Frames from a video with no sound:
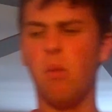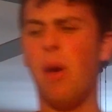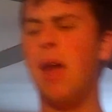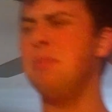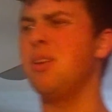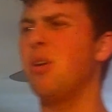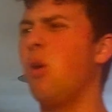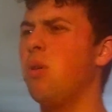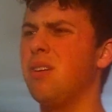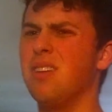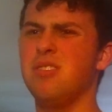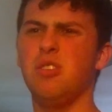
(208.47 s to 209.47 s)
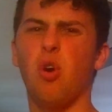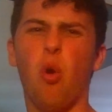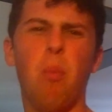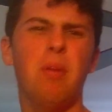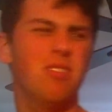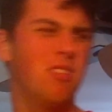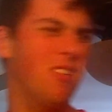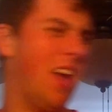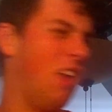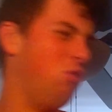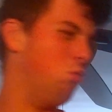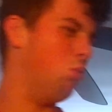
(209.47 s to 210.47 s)
Why? Because oh, because he opens his
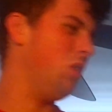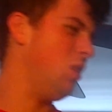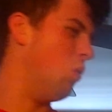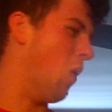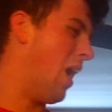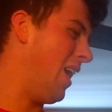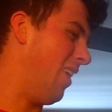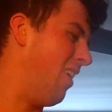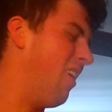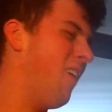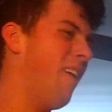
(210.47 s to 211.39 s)
eyes really wide,